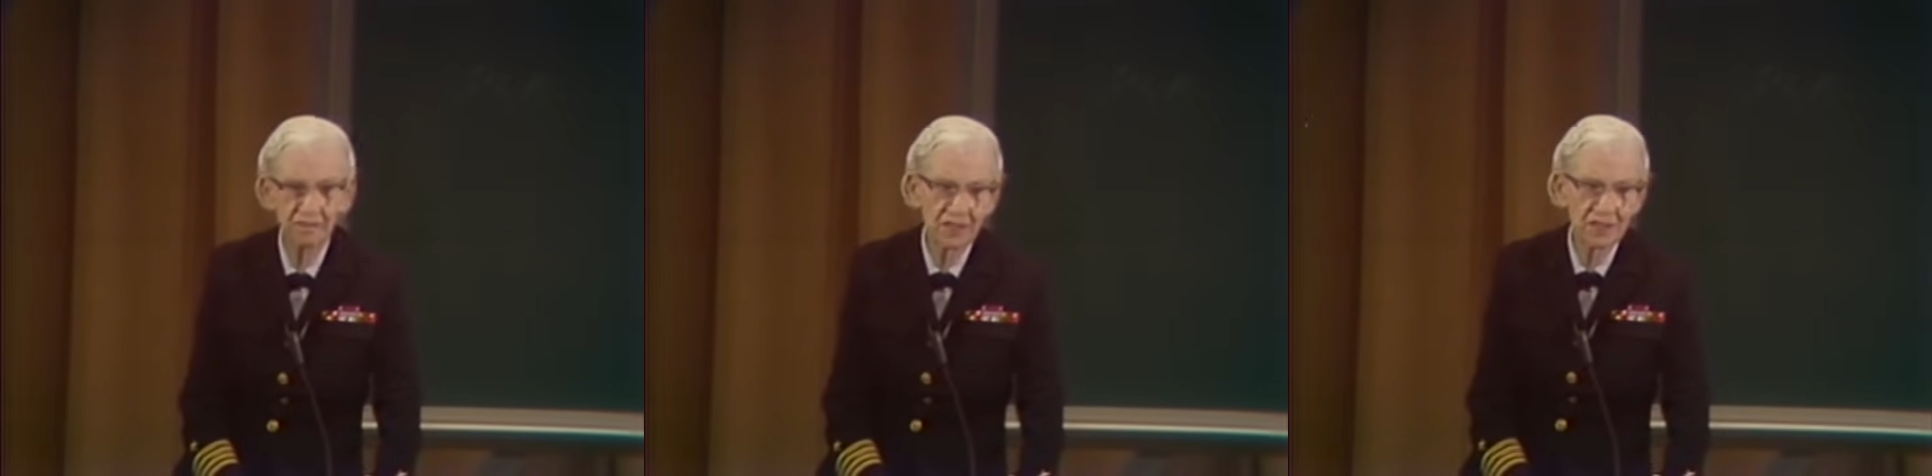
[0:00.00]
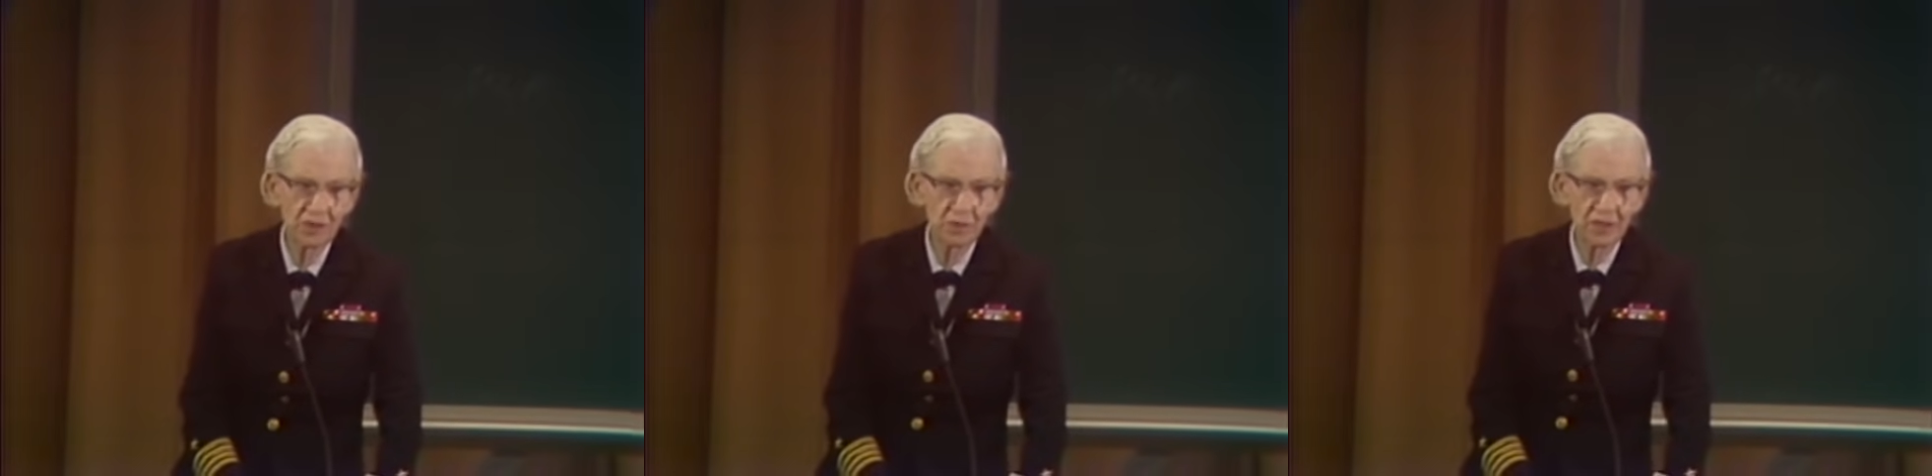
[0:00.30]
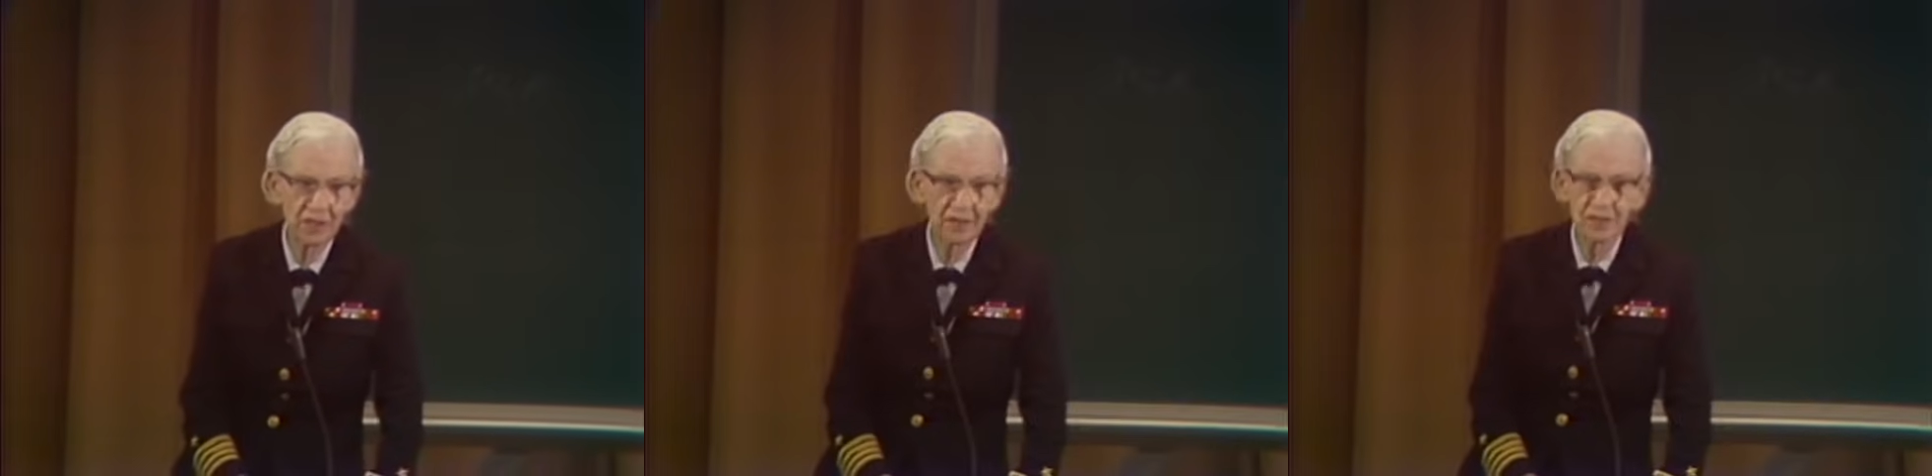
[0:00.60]
have listened to
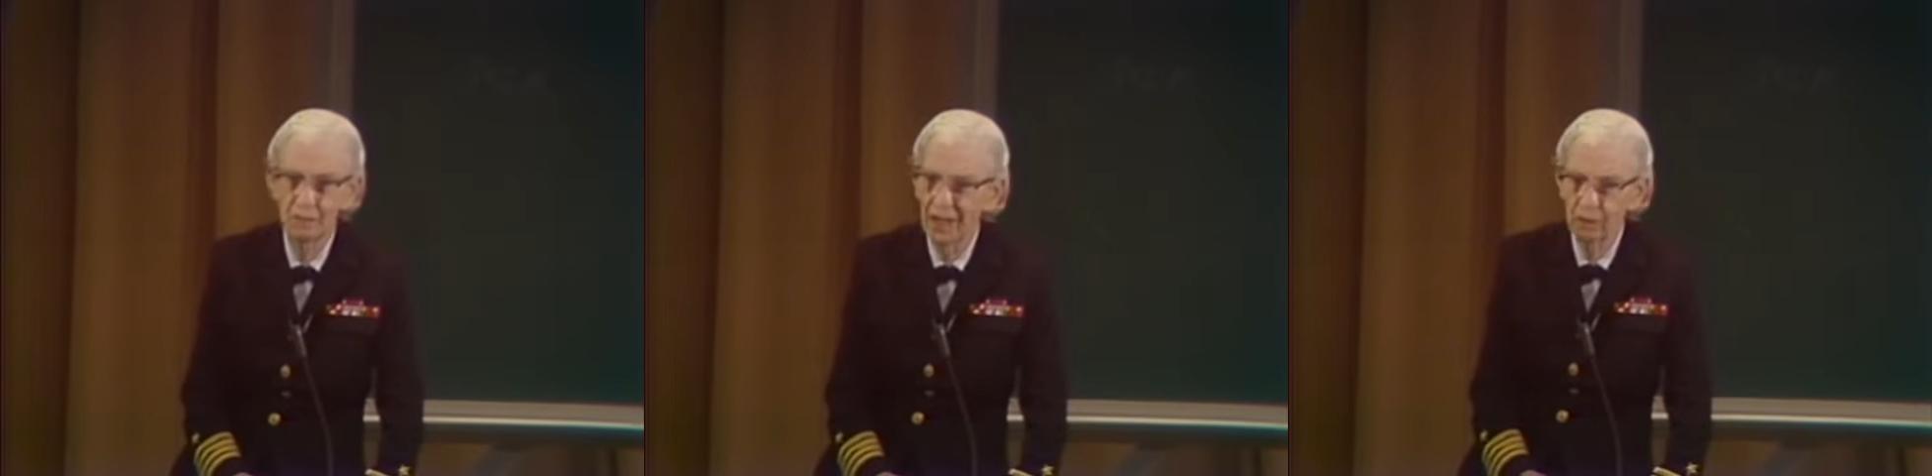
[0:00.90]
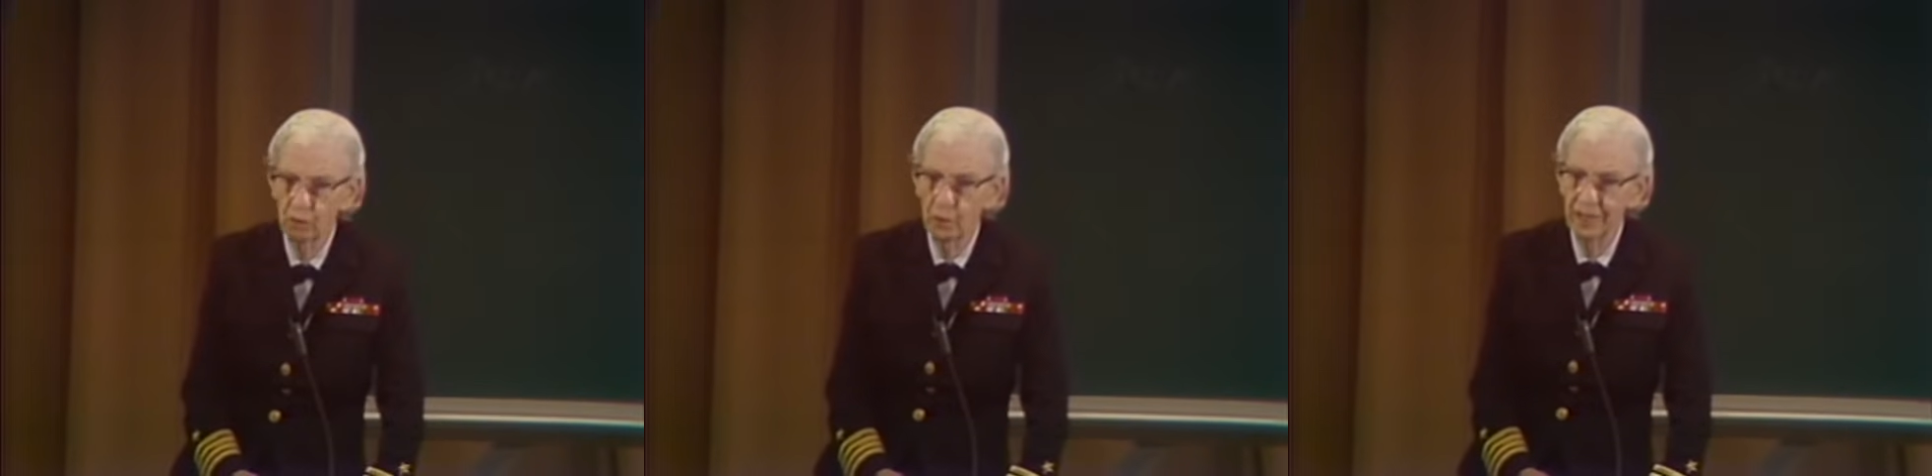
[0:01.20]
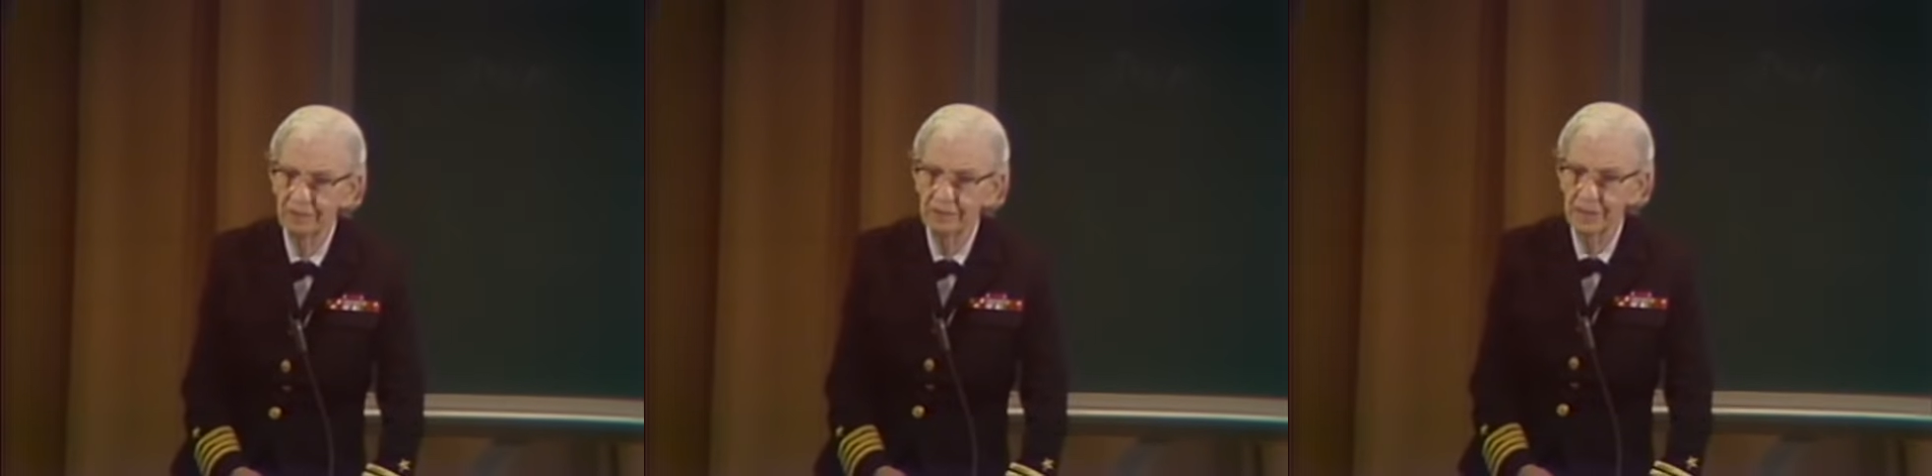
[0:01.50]
each other's
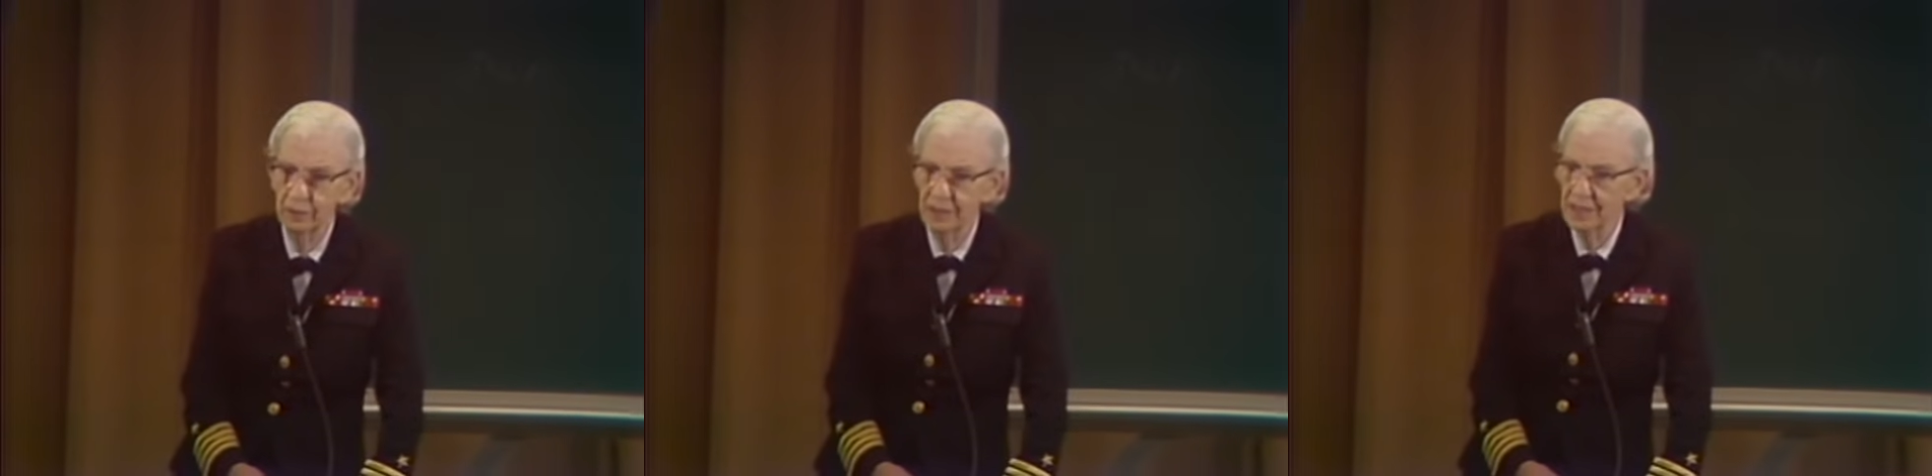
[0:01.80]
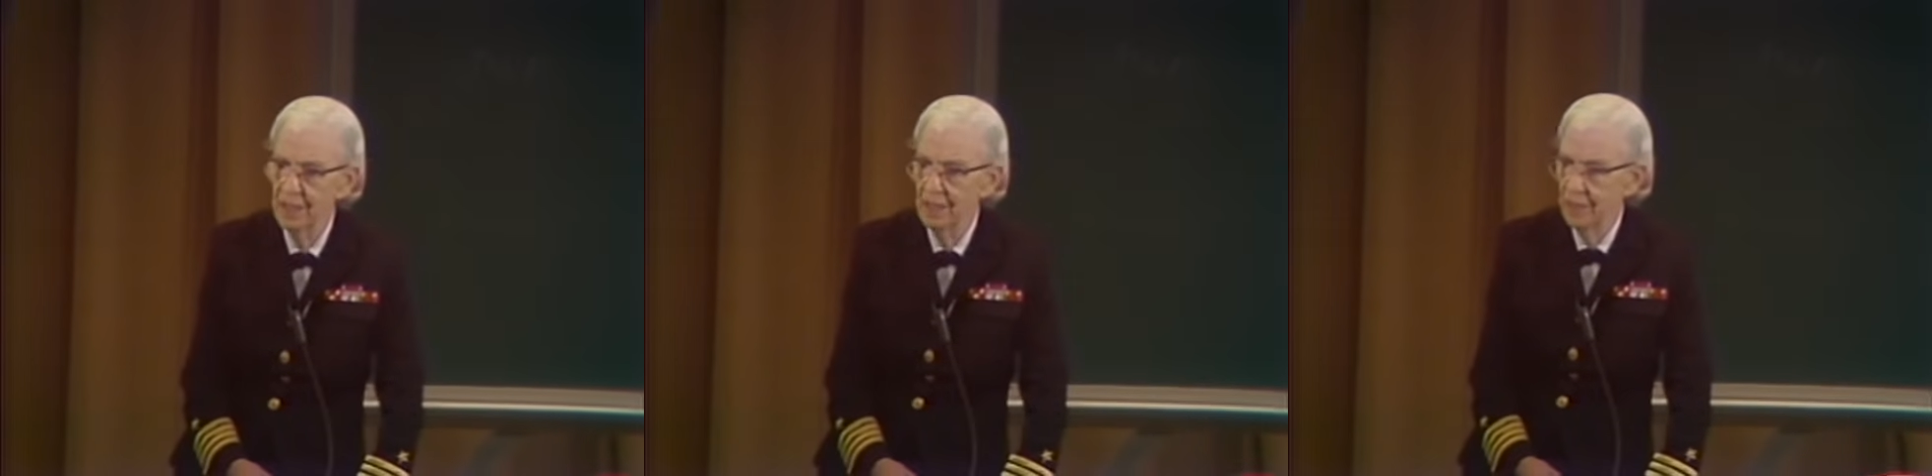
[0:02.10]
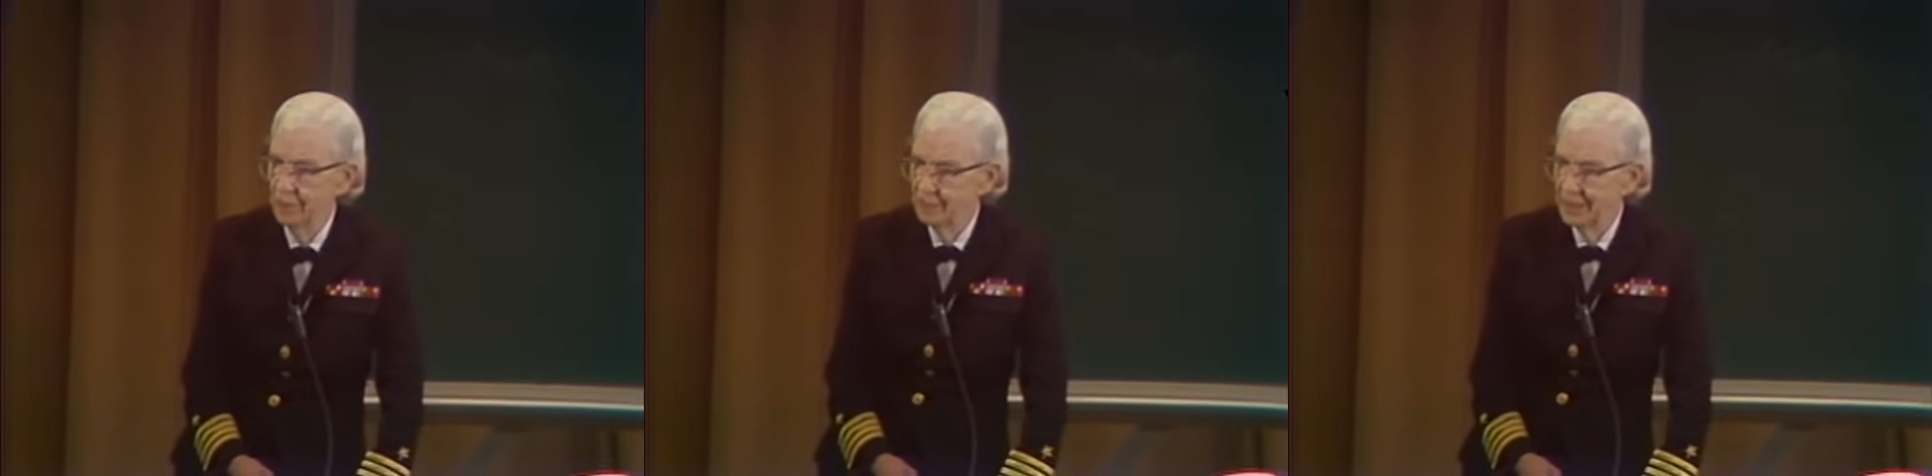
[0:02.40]
microwave when they were
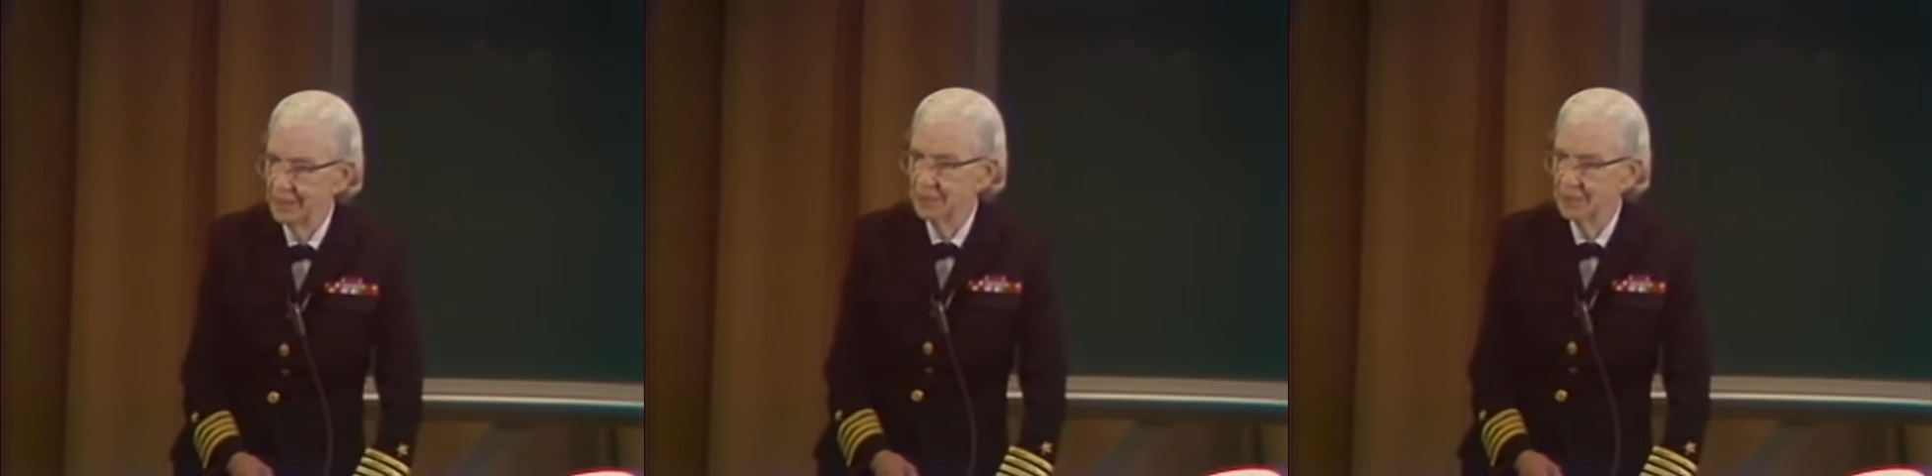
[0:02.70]
bidding